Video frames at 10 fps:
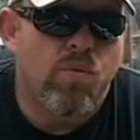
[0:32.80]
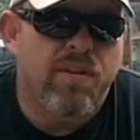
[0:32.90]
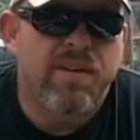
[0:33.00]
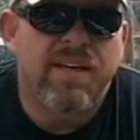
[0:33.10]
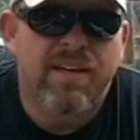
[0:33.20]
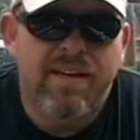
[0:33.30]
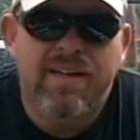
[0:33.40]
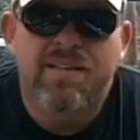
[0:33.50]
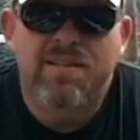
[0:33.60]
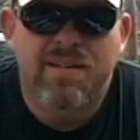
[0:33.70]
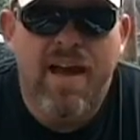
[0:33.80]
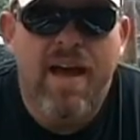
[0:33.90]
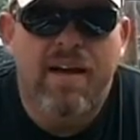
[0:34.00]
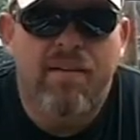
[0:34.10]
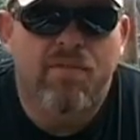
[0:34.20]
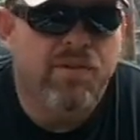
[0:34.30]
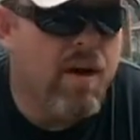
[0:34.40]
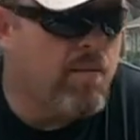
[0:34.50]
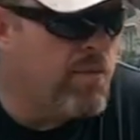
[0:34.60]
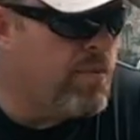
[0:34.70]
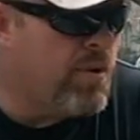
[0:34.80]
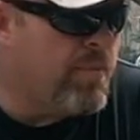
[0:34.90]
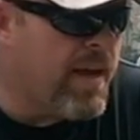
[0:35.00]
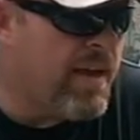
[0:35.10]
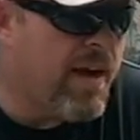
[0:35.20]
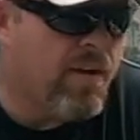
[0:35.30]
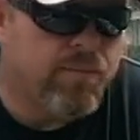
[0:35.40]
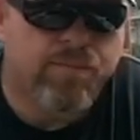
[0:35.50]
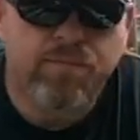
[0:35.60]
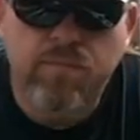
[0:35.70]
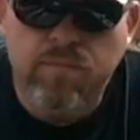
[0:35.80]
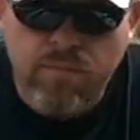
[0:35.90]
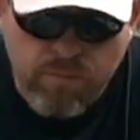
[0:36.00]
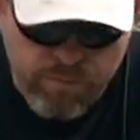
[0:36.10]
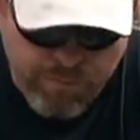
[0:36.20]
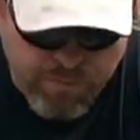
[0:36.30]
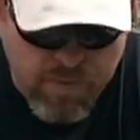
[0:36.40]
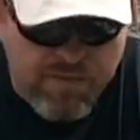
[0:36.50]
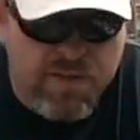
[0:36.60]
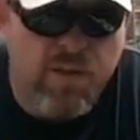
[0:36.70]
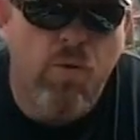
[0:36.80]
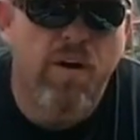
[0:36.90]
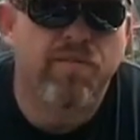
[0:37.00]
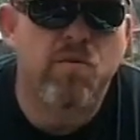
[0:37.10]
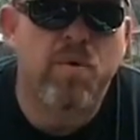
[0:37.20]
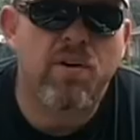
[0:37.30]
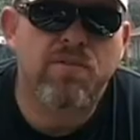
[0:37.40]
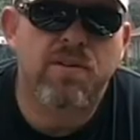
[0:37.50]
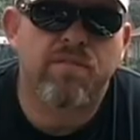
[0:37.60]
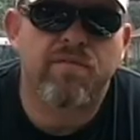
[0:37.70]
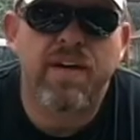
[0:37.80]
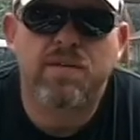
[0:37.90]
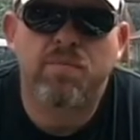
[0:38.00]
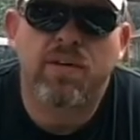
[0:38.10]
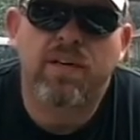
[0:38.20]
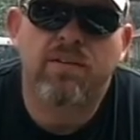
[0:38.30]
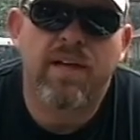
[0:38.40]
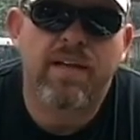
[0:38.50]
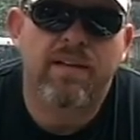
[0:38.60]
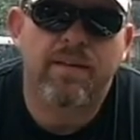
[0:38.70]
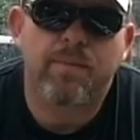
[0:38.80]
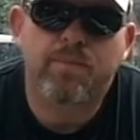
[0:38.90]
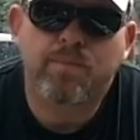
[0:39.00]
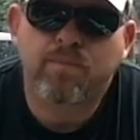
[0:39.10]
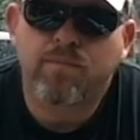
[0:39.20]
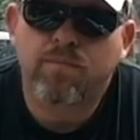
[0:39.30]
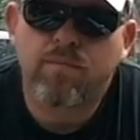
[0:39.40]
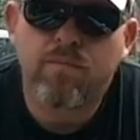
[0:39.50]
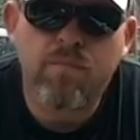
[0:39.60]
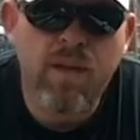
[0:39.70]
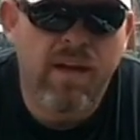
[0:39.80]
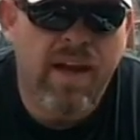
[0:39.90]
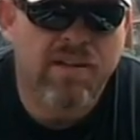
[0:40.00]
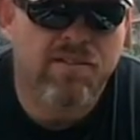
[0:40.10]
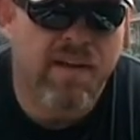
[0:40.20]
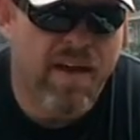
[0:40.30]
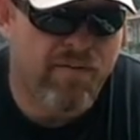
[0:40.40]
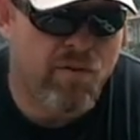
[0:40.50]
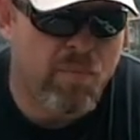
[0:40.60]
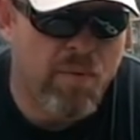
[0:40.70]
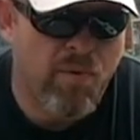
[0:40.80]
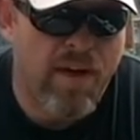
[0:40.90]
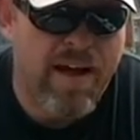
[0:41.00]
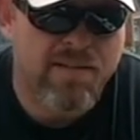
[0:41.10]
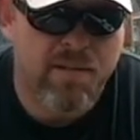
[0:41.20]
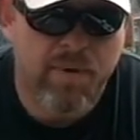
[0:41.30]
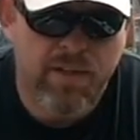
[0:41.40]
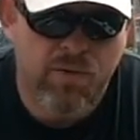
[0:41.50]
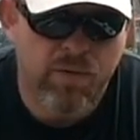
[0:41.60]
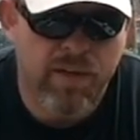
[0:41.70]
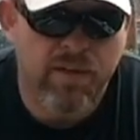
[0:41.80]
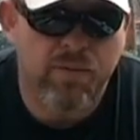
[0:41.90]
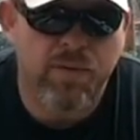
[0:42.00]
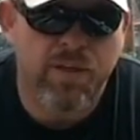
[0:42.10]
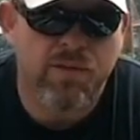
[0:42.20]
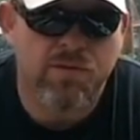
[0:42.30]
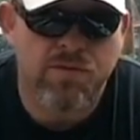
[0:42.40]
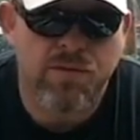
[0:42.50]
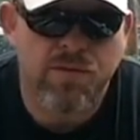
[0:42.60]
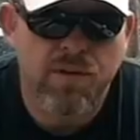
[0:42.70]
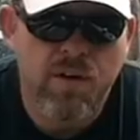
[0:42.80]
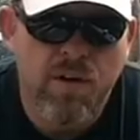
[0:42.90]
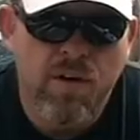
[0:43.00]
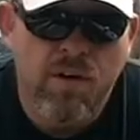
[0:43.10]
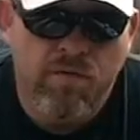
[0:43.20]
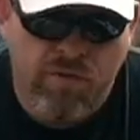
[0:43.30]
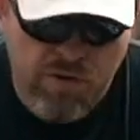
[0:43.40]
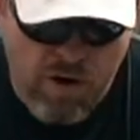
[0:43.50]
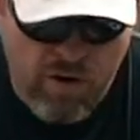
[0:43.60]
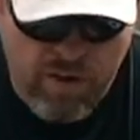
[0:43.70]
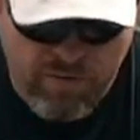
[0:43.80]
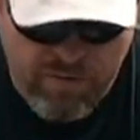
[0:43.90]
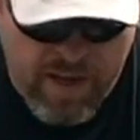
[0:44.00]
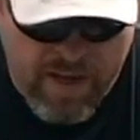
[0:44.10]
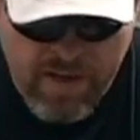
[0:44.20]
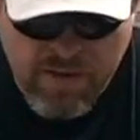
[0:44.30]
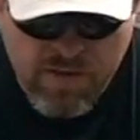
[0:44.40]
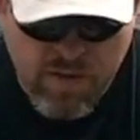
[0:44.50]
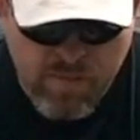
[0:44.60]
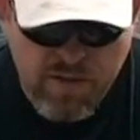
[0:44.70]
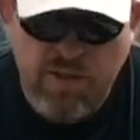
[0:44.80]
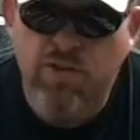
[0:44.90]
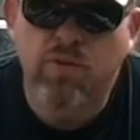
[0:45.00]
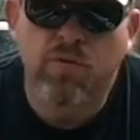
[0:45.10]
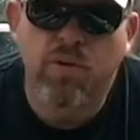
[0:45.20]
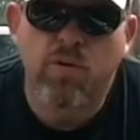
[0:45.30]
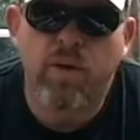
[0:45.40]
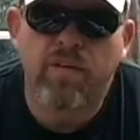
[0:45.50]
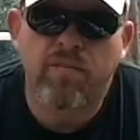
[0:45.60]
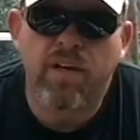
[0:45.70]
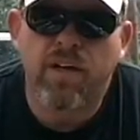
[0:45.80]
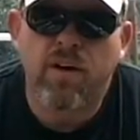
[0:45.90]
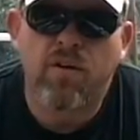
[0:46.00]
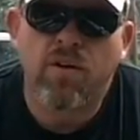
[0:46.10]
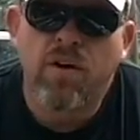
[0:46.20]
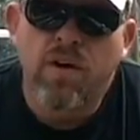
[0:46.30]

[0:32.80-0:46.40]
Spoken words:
with getting in a snag every time you put a bait out. And I've seen quite a few posts on Facebook here lately, and actually had a few people ask about the rig that we use for targeting flatheads, so I'm just going to do a real quick video,